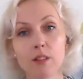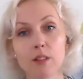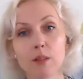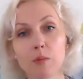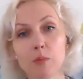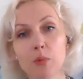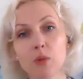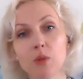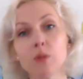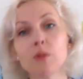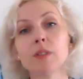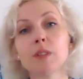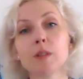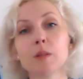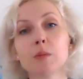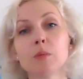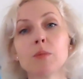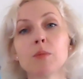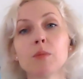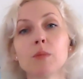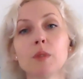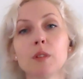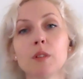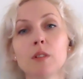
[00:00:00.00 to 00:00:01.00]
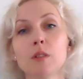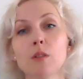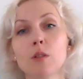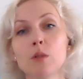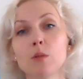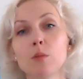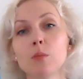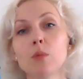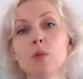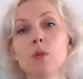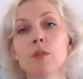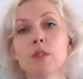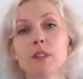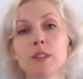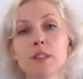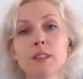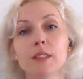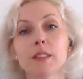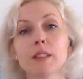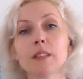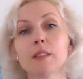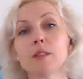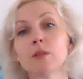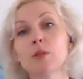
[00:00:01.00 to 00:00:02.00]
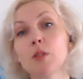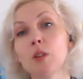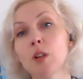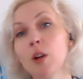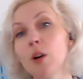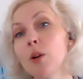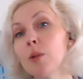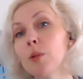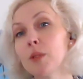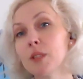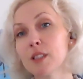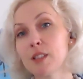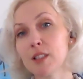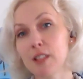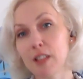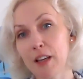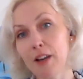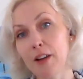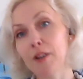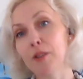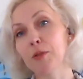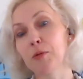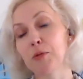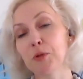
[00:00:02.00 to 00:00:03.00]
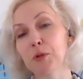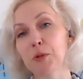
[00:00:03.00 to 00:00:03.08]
improving onboarding flow itself.